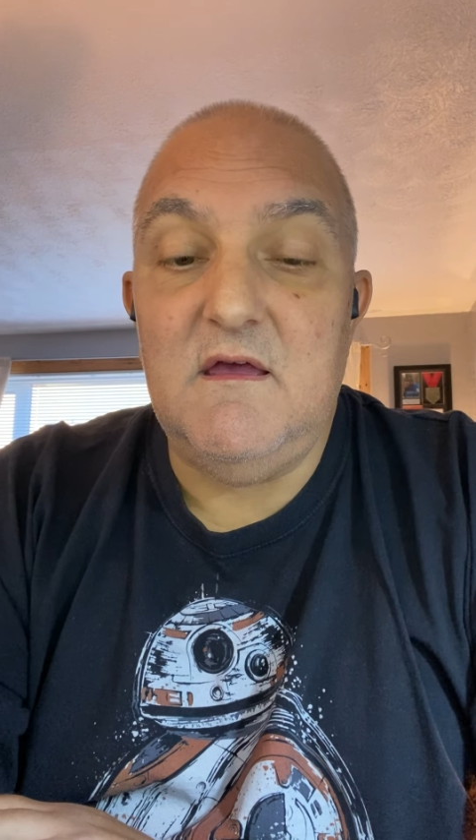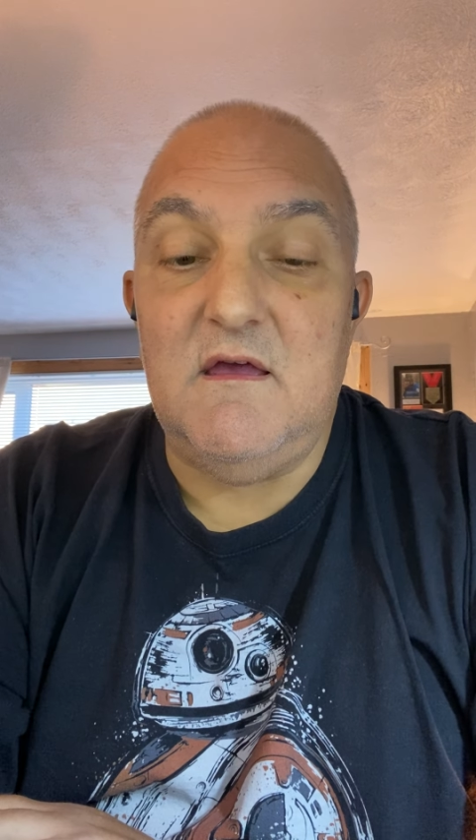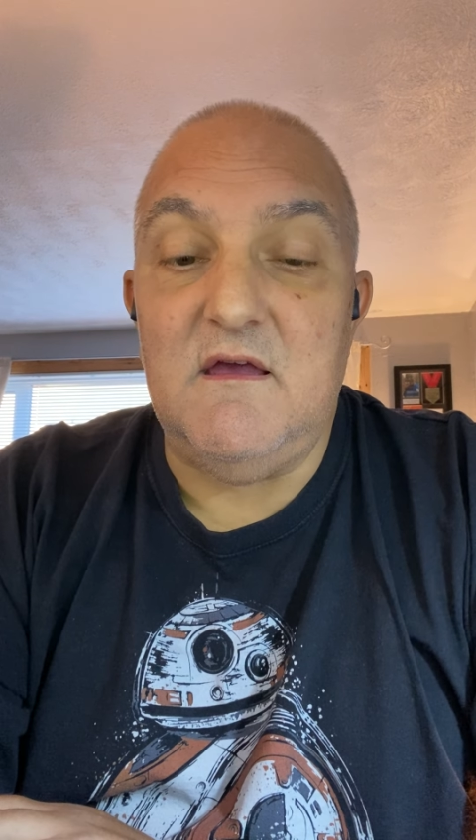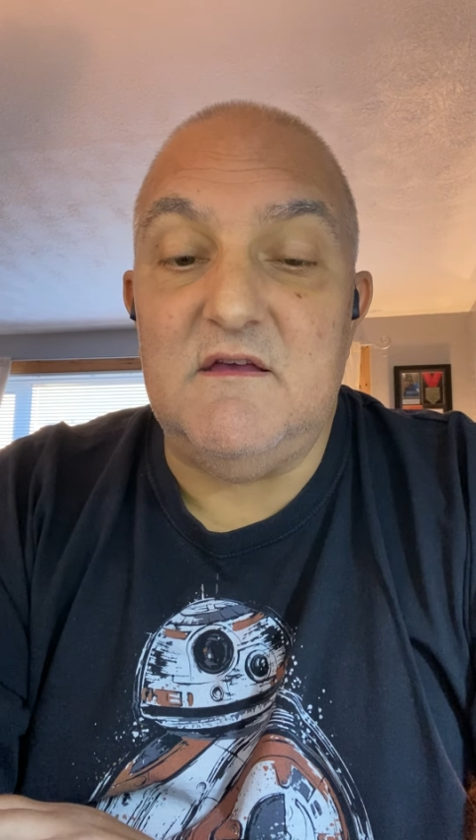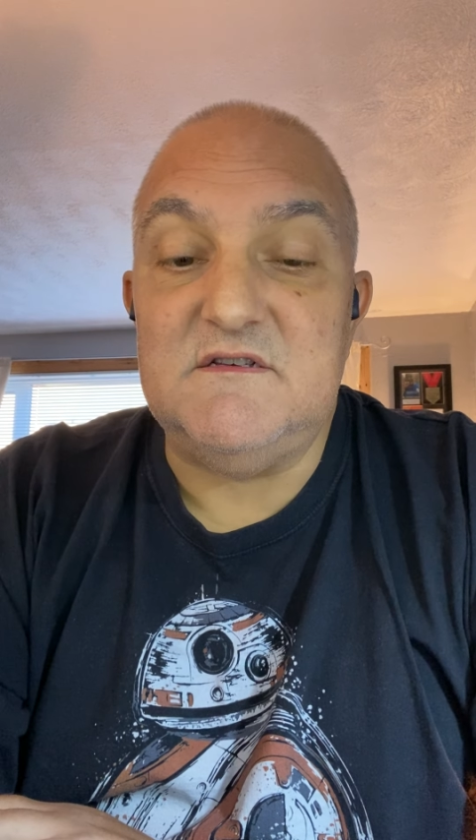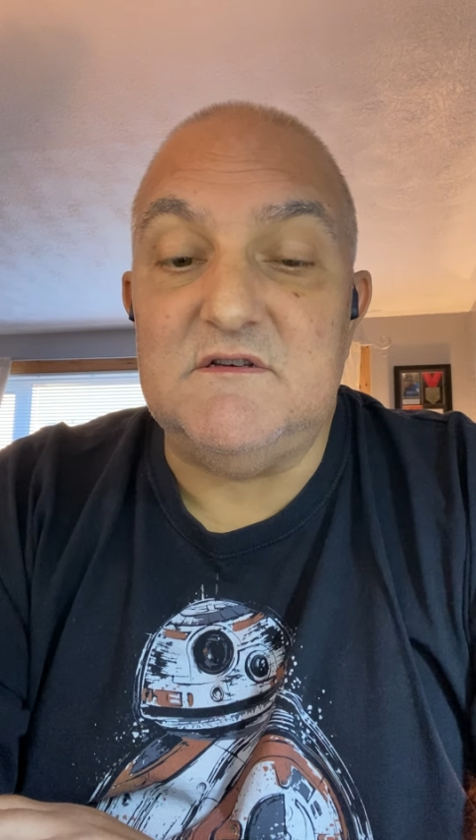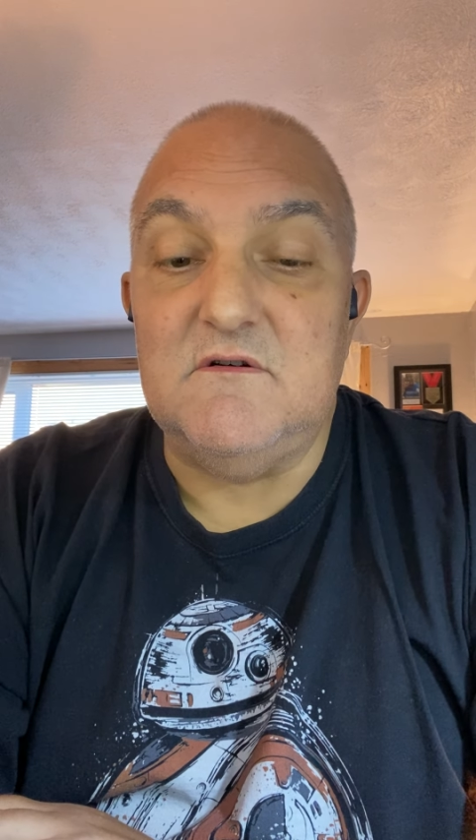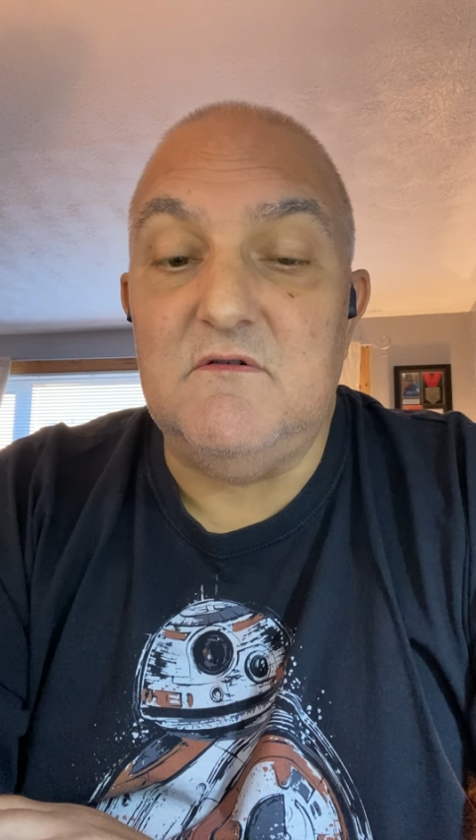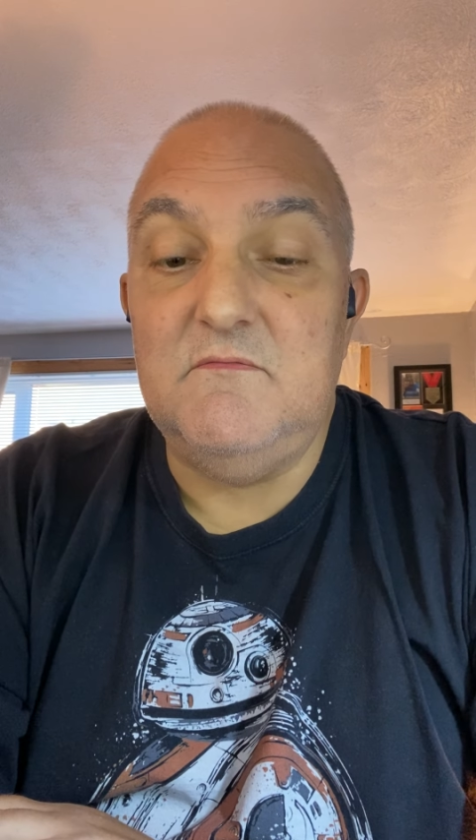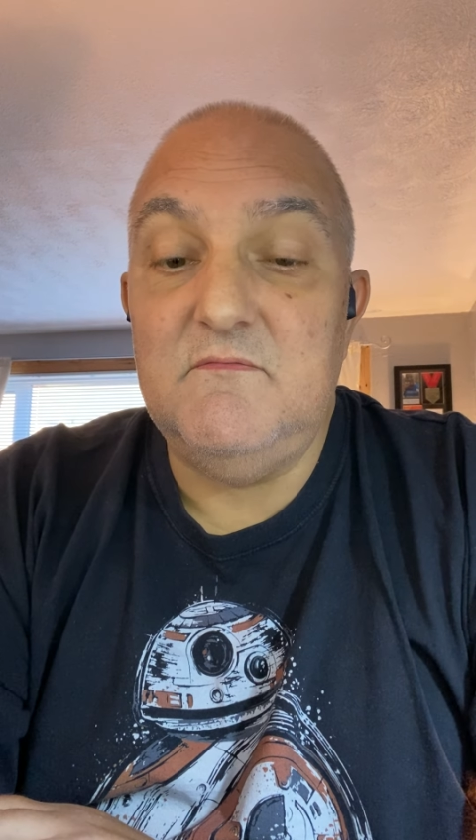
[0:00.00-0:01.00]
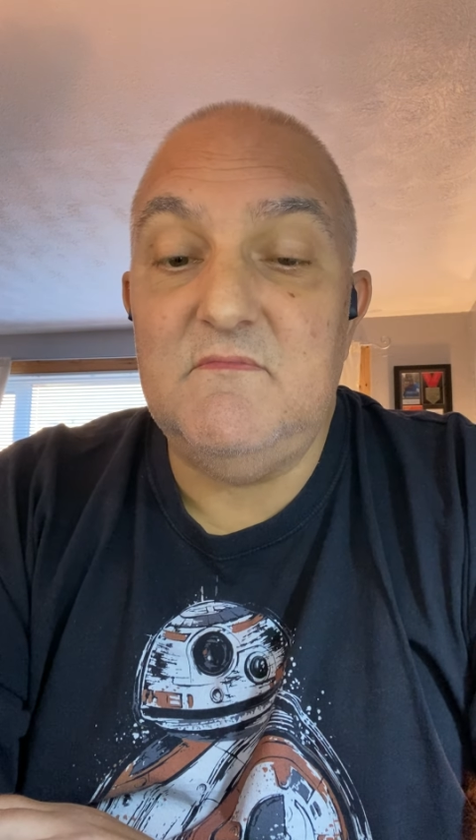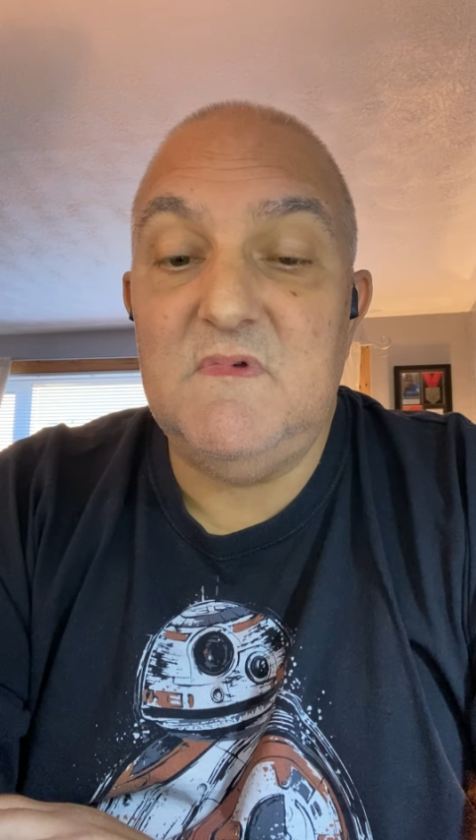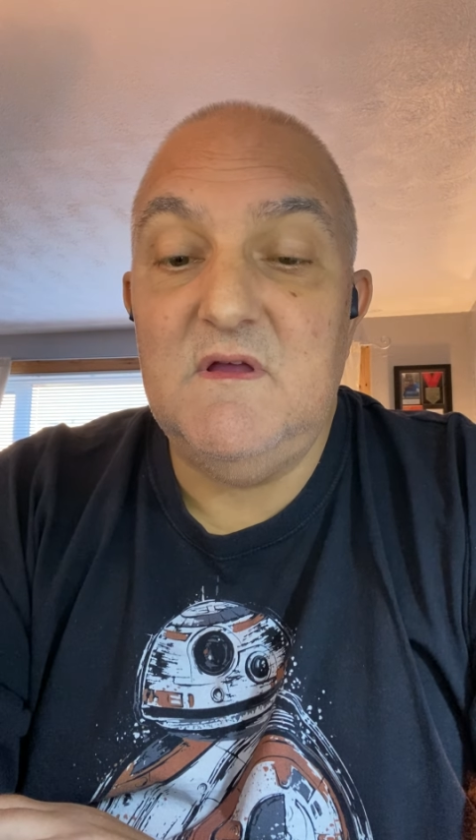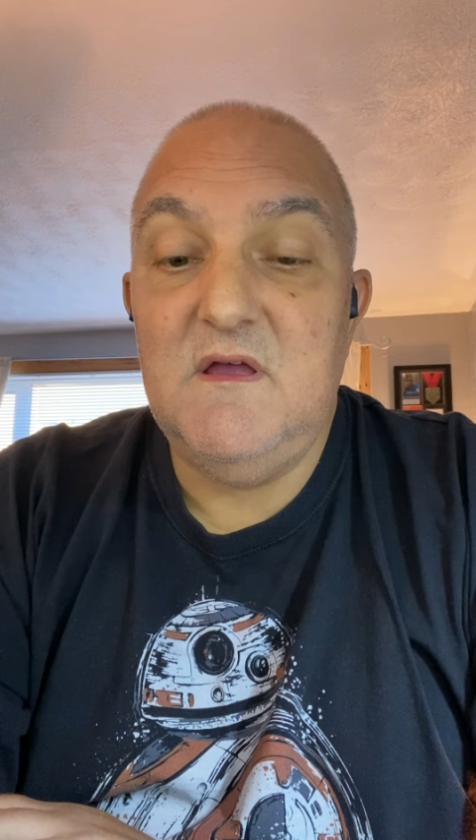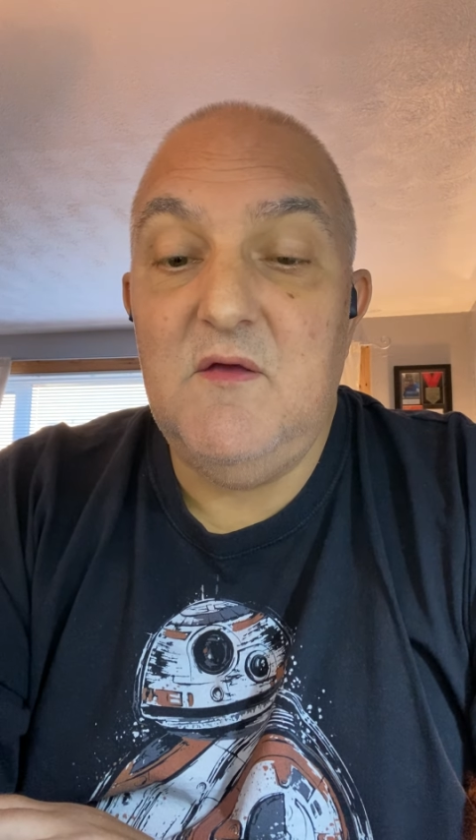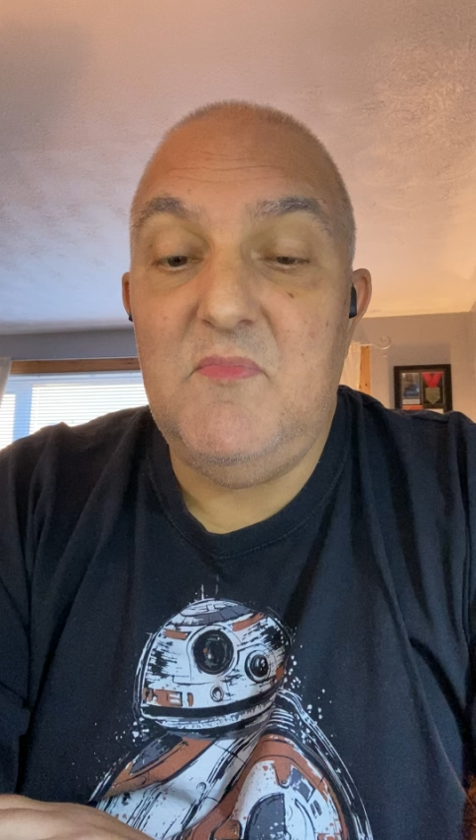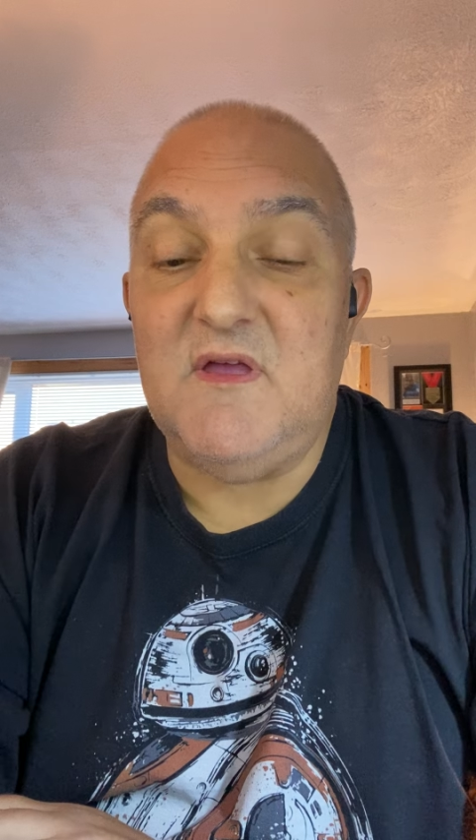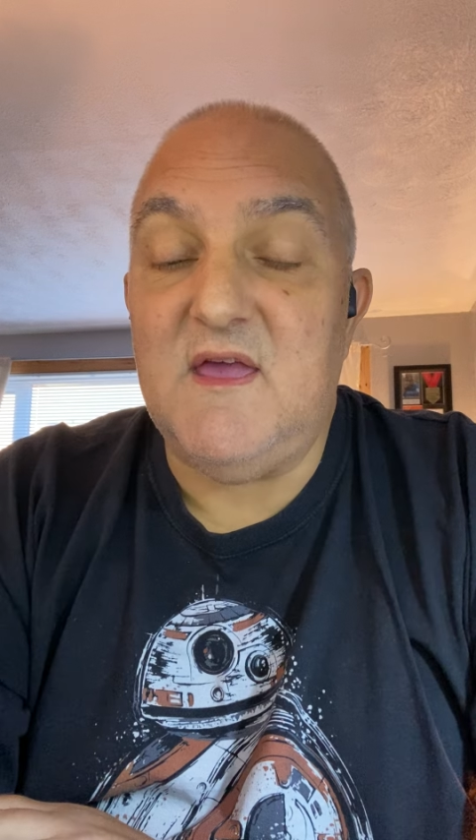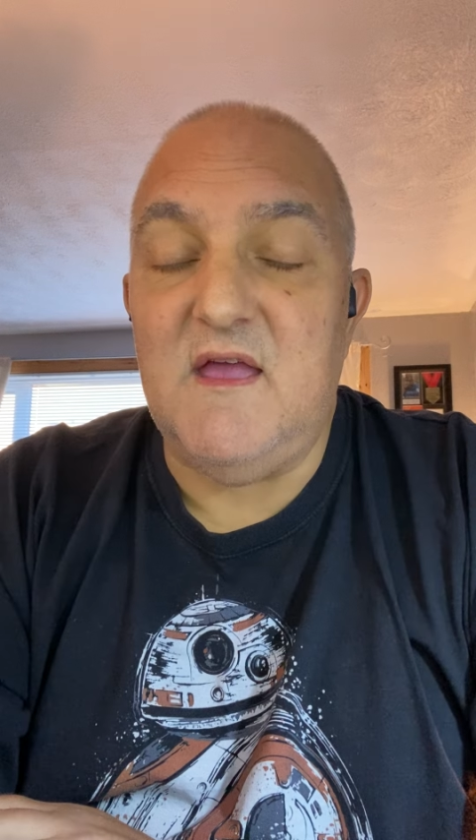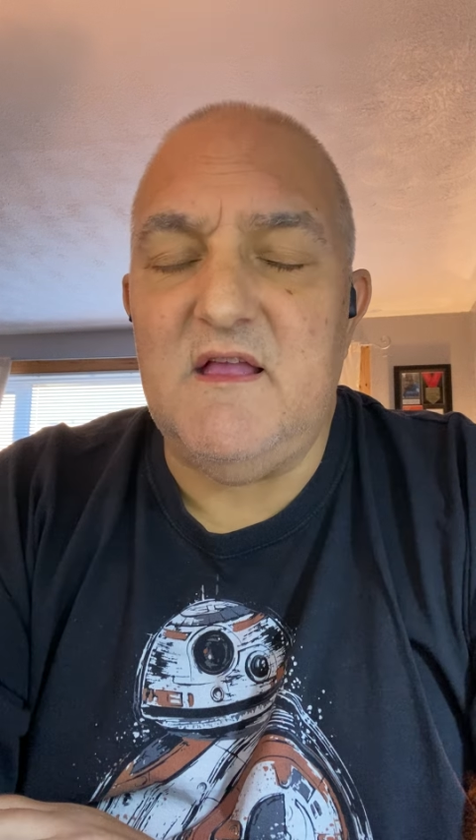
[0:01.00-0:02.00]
So again,